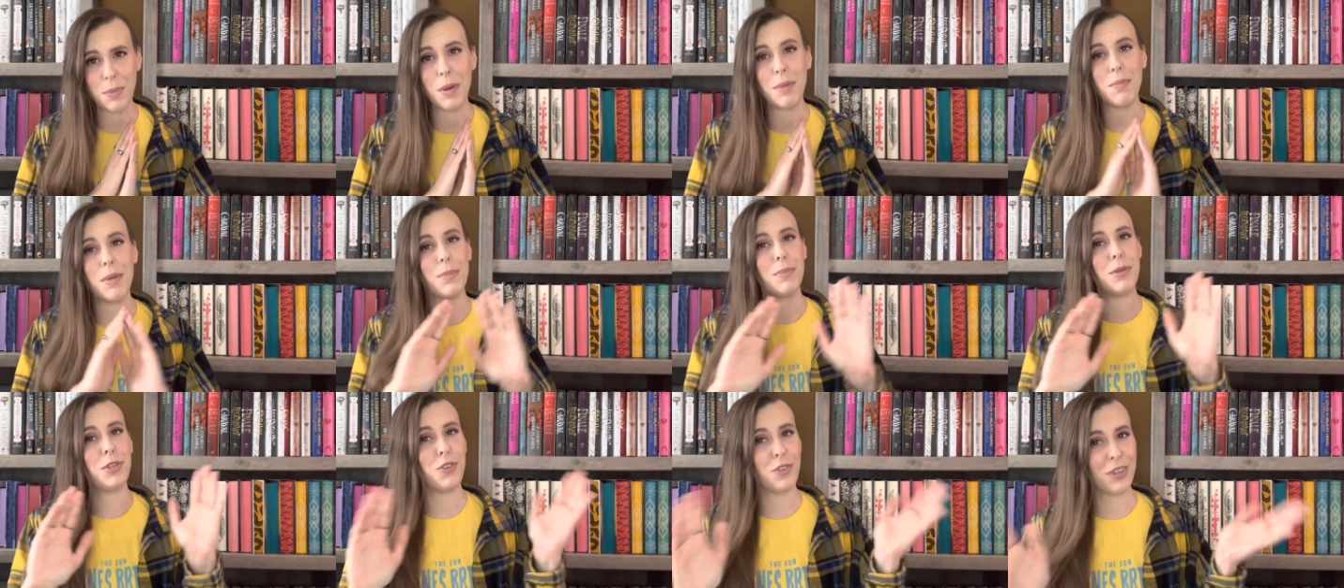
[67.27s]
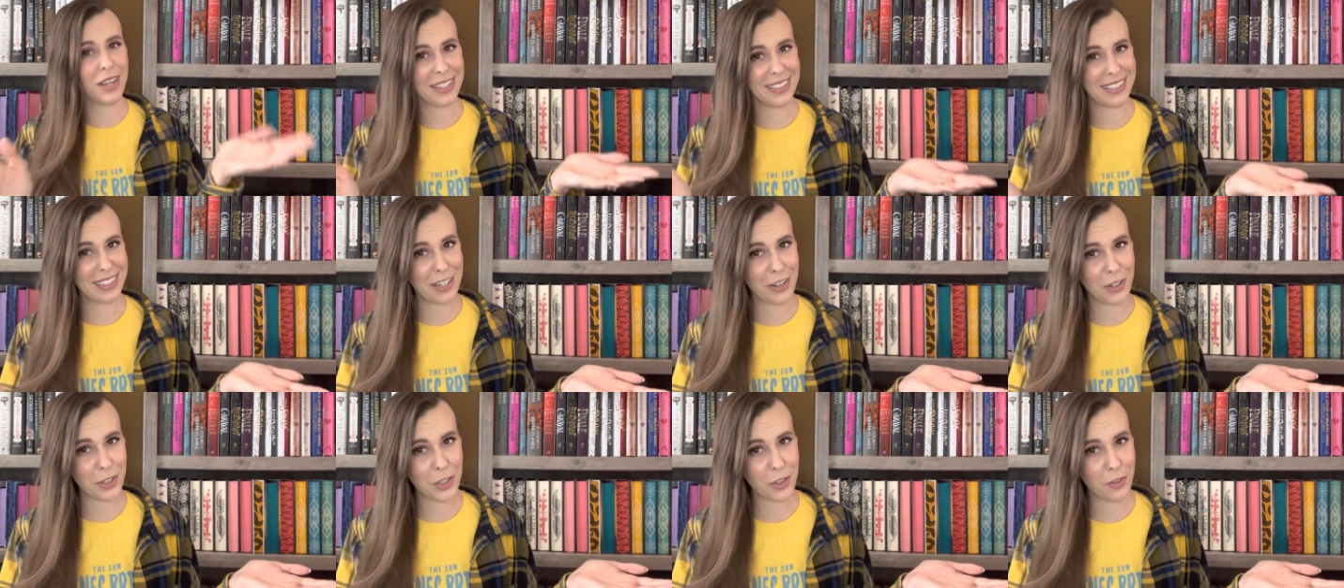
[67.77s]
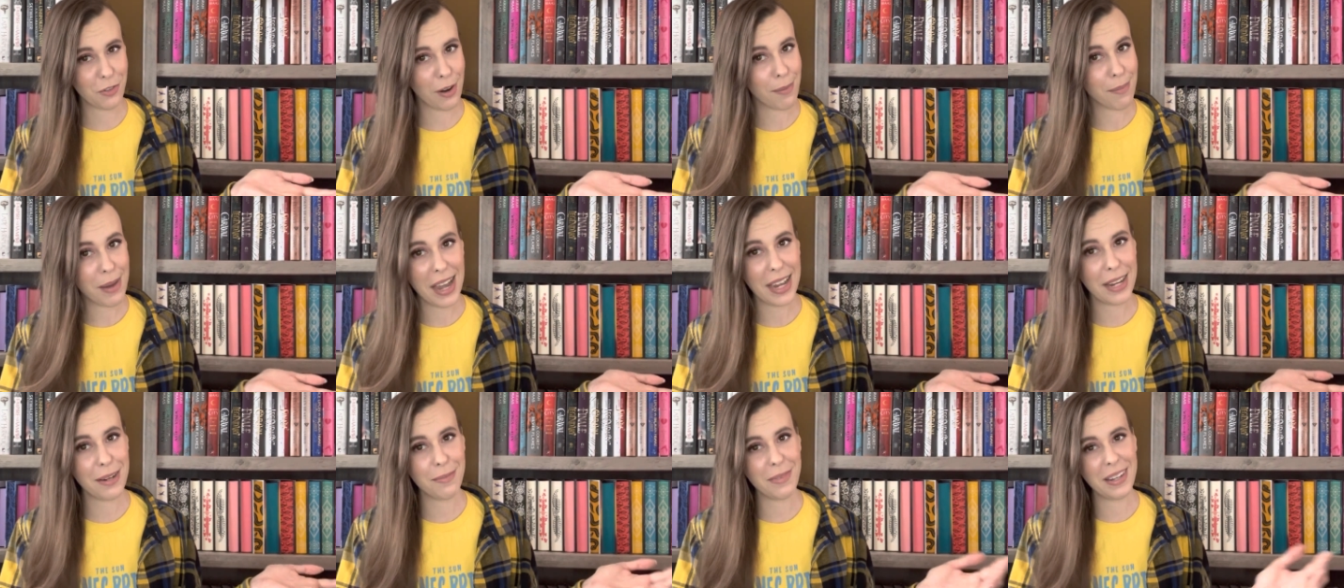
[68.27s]
and maybe you guys can also
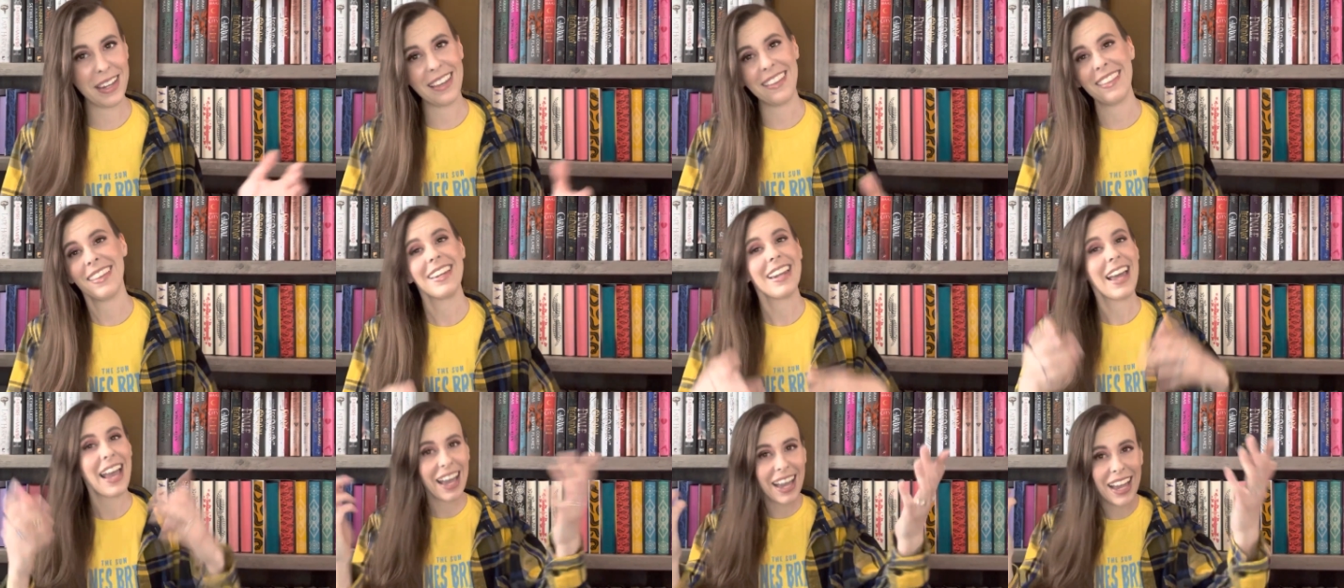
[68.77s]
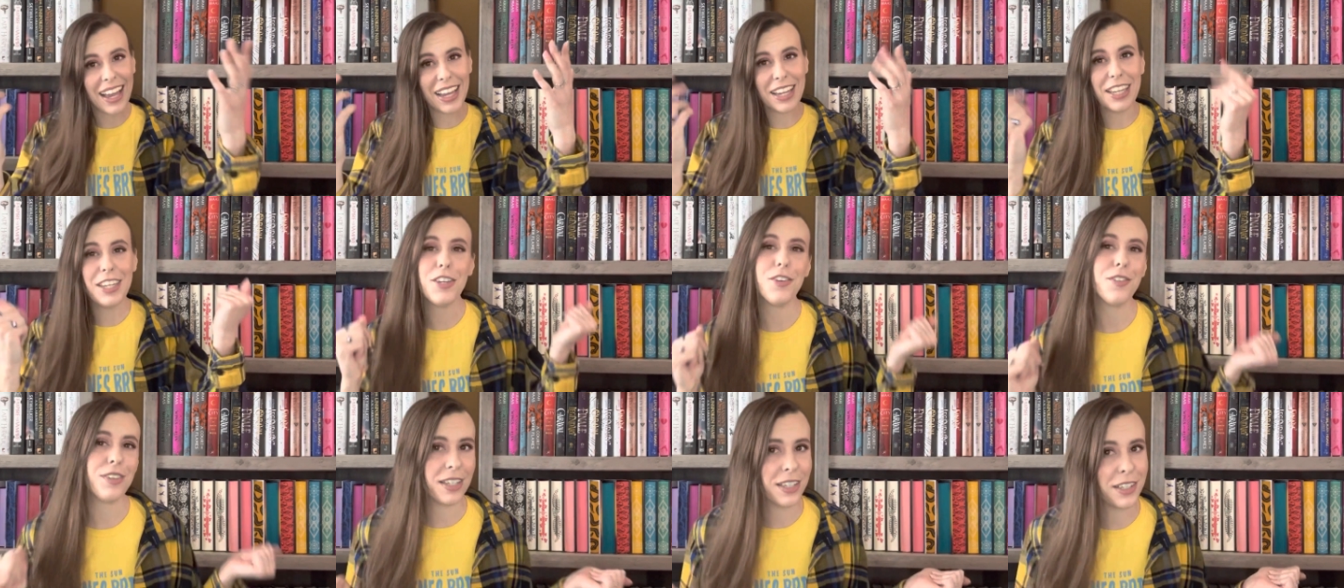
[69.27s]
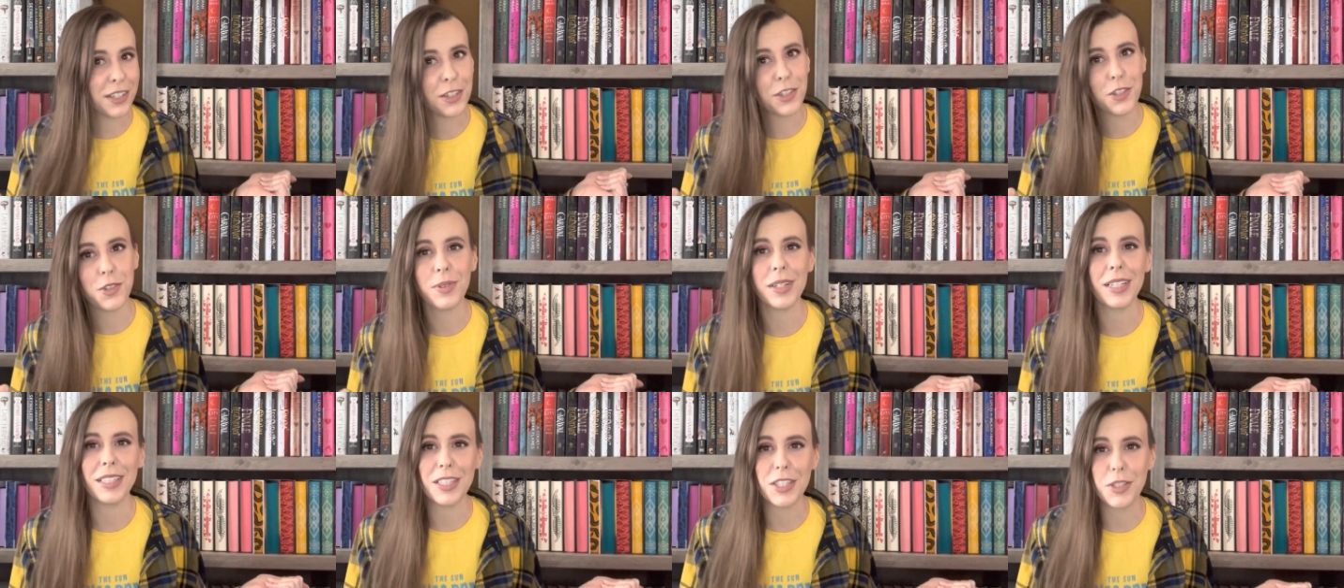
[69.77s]
remind me that, hey, you needed to
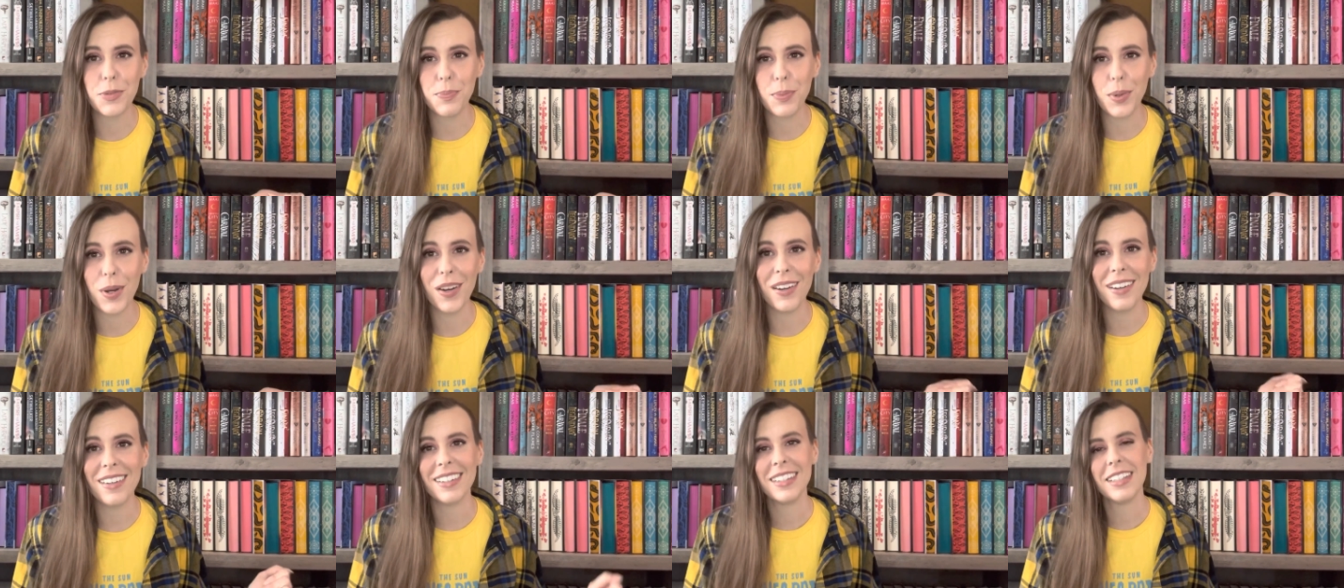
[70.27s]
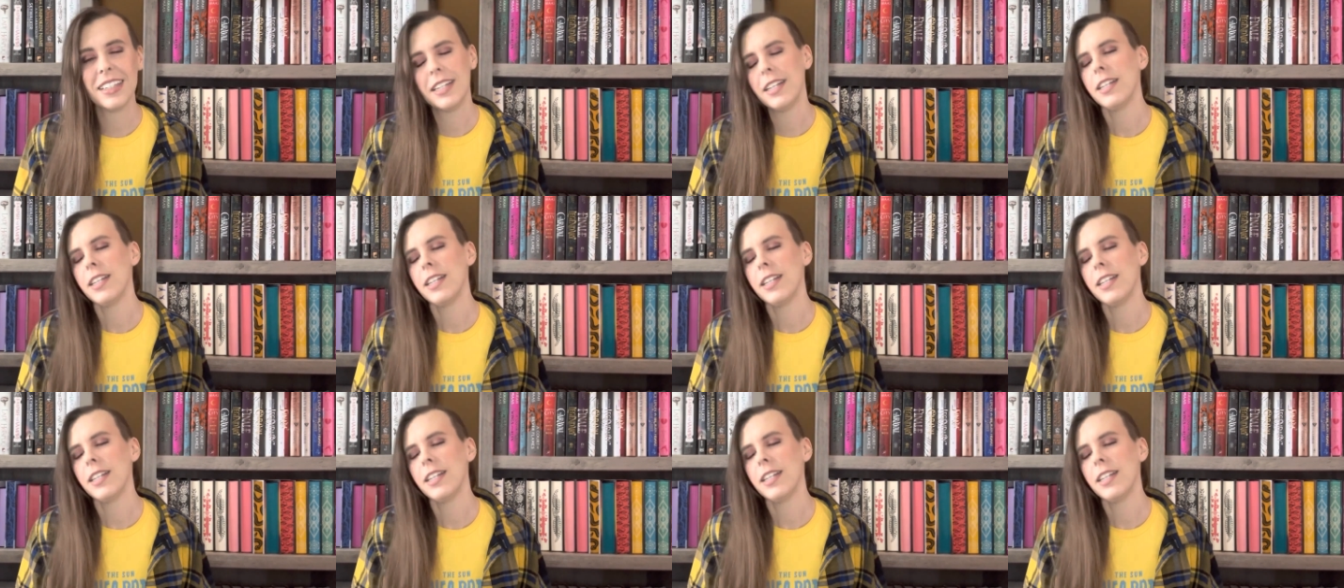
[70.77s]
read this book,